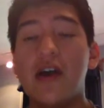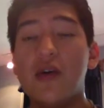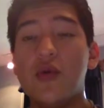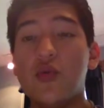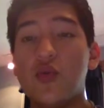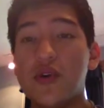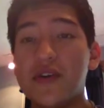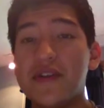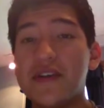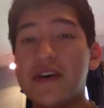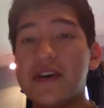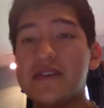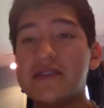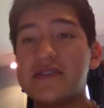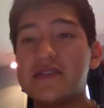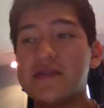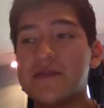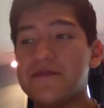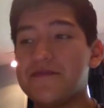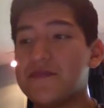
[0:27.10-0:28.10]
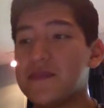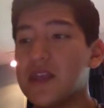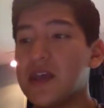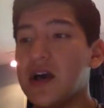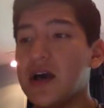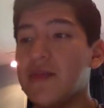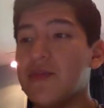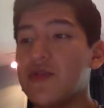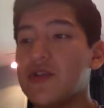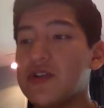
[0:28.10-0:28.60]
with us,
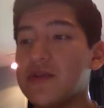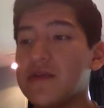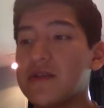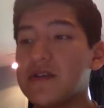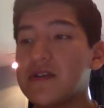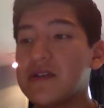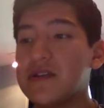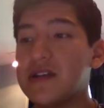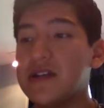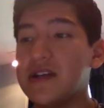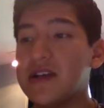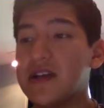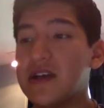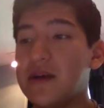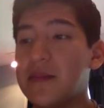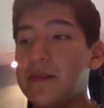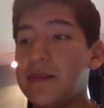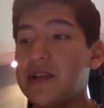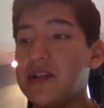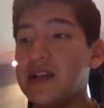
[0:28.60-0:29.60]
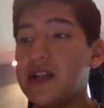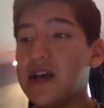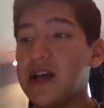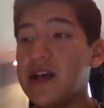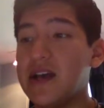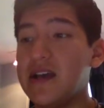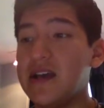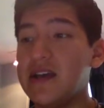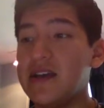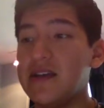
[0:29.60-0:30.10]
I'm going to click
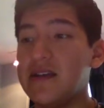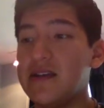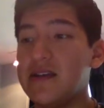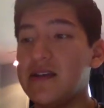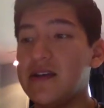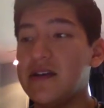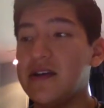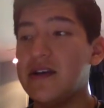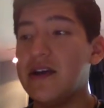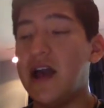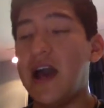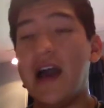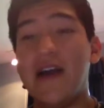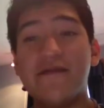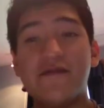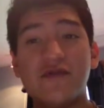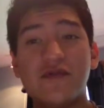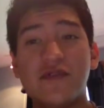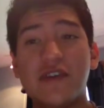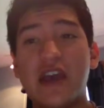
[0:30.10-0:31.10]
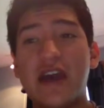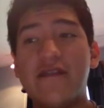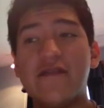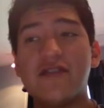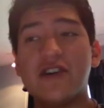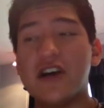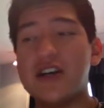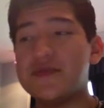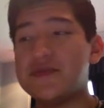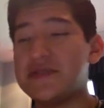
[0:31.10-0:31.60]
play after the
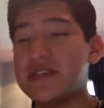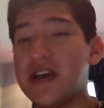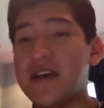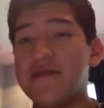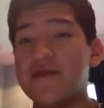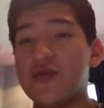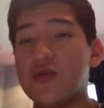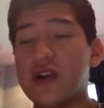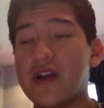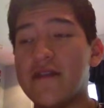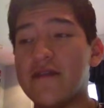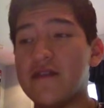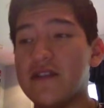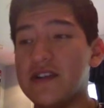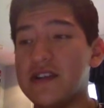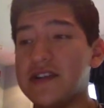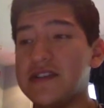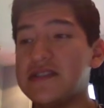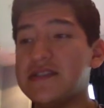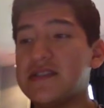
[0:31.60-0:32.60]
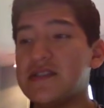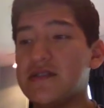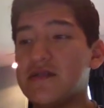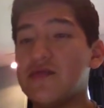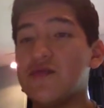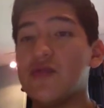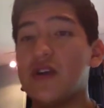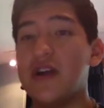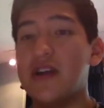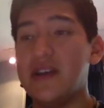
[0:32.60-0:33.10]
advertisement, after whatever it is,
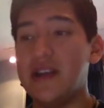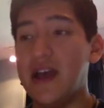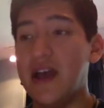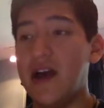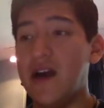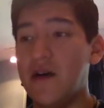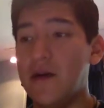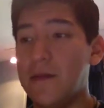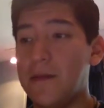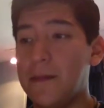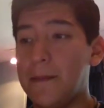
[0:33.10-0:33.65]
right now.